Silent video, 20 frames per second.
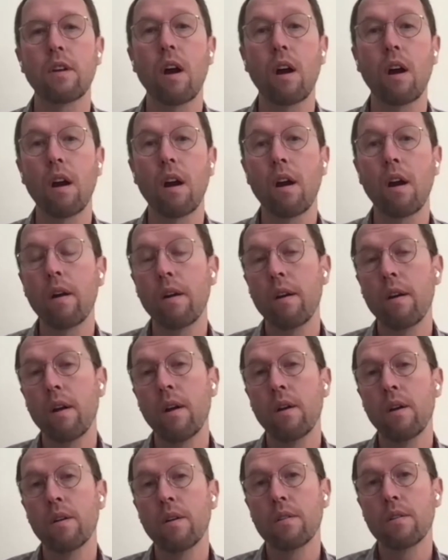are
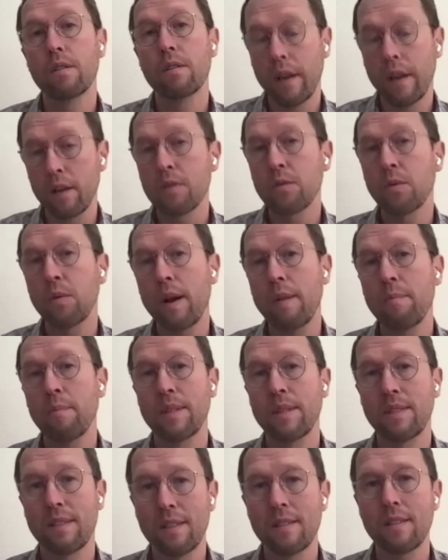sales rep
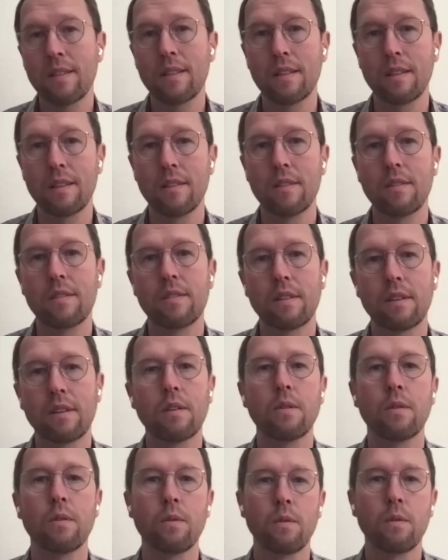assisted,
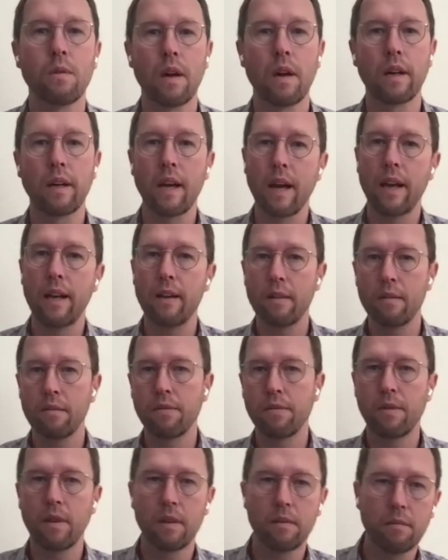so kind of
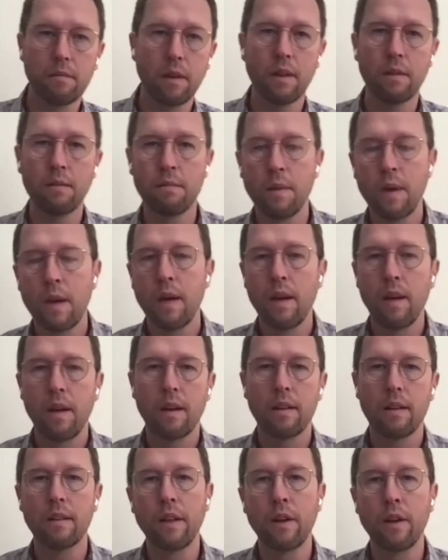
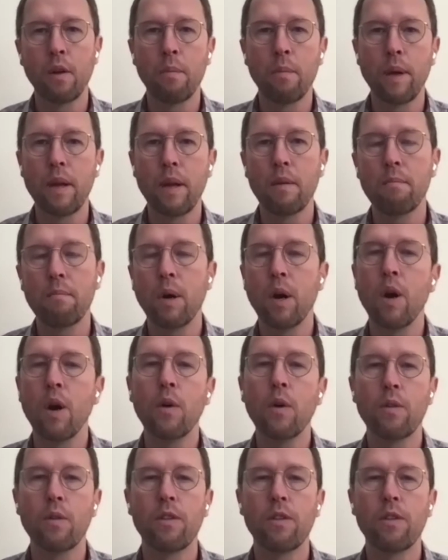a little bit of both